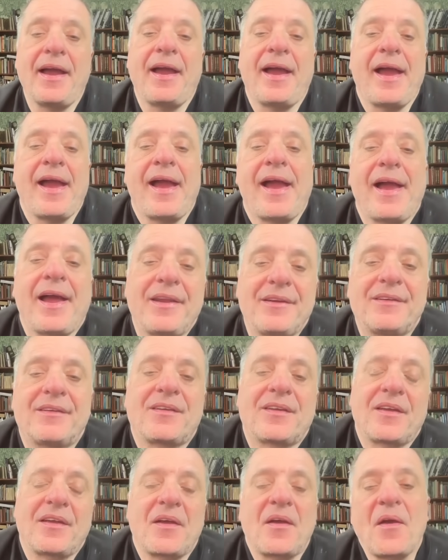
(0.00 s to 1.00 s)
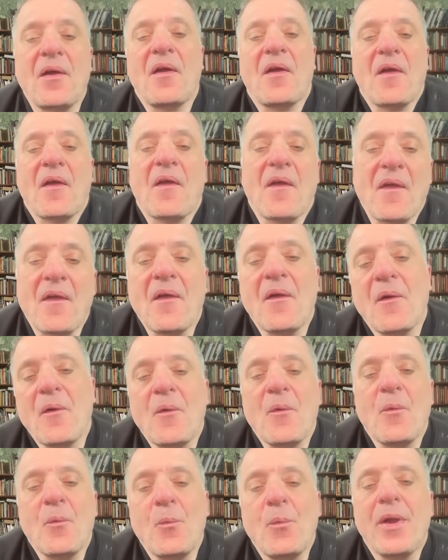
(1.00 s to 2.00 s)
And
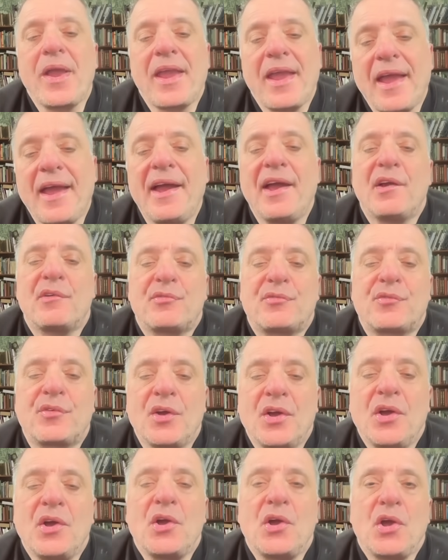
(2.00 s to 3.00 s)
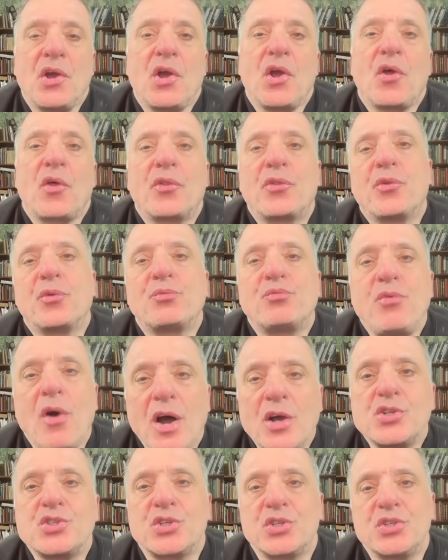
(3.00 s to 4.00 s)
we have the
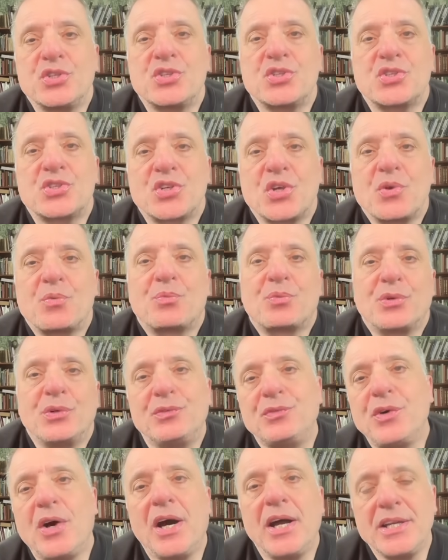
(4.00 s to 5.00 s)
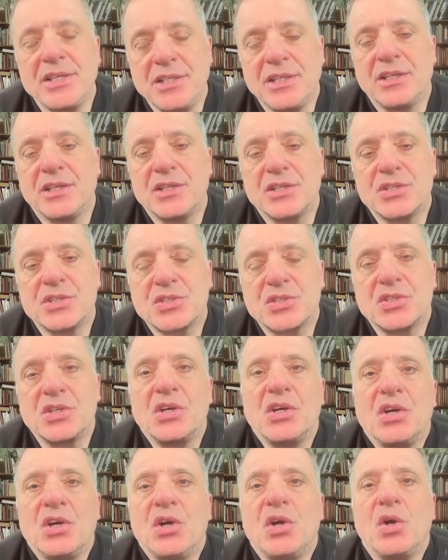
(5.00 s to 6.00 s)
Russians providing us
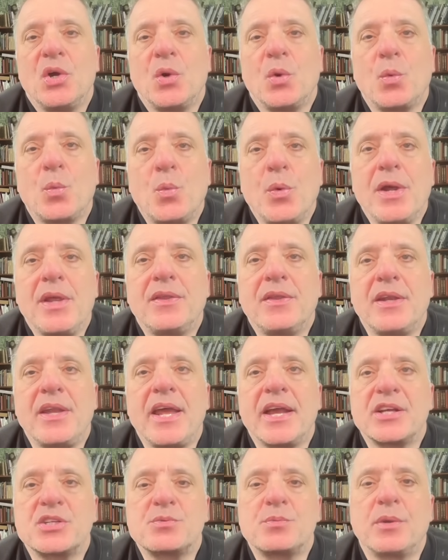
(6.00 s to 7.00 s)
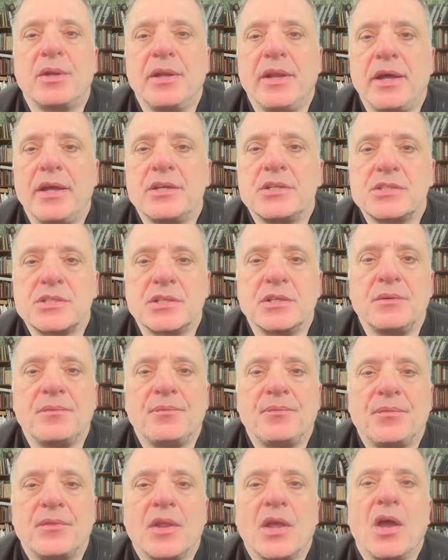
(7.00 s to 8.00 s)
with an explanation
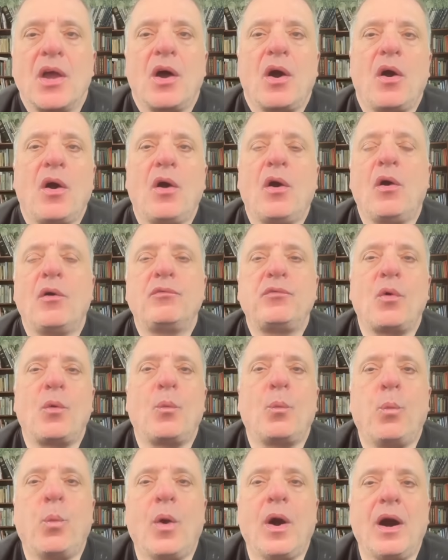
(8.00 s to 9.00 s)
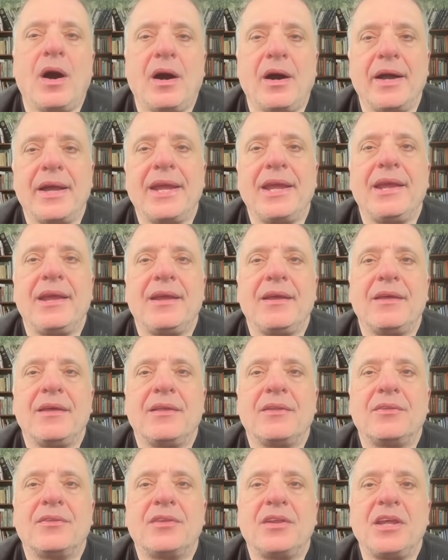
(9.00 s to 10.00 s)
of why
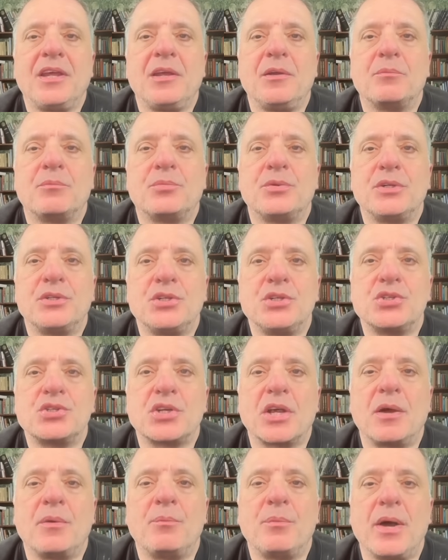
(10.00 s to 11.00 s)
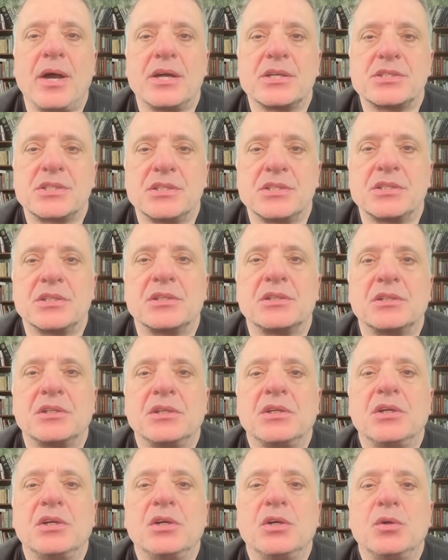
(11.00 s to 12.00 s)
the British ambassador
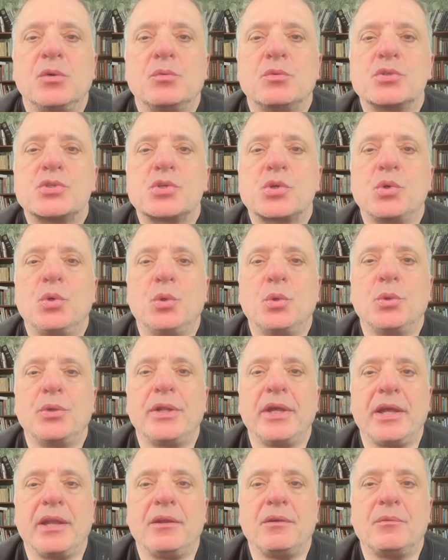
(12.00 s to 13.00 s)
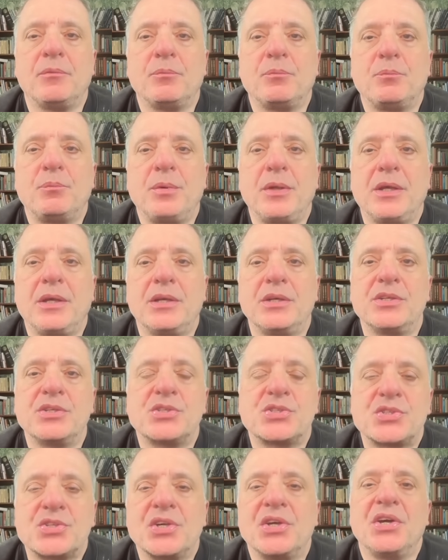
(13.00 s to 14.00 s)
was called in,
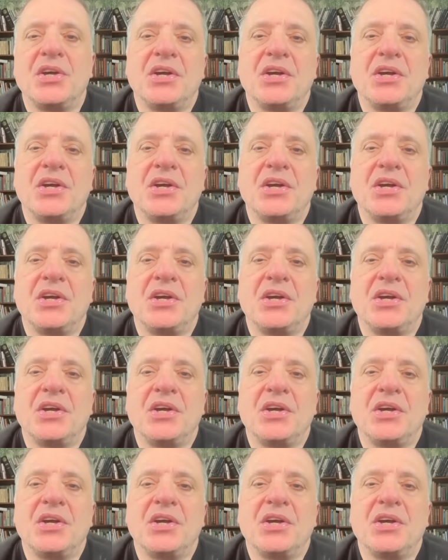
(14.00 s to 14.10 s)
because